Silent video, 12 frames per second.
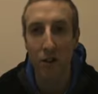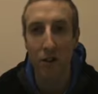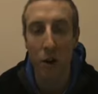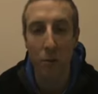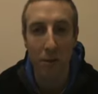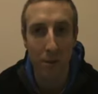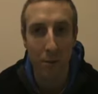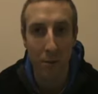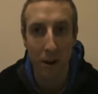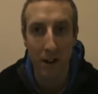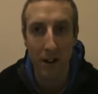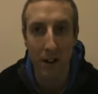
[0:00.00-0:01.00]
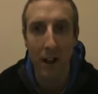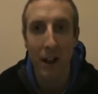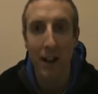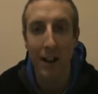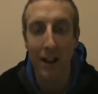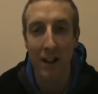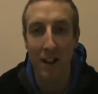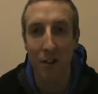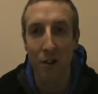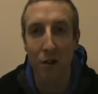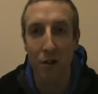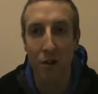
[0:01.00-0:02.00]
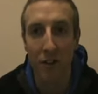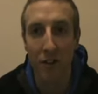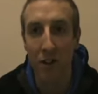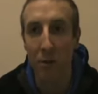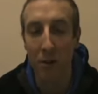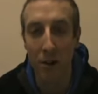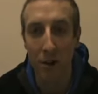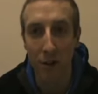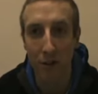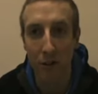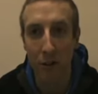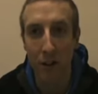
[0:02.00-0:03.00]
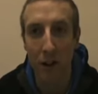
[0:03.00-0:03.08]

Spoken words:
sculpted body, get that toned physique you've been looking for.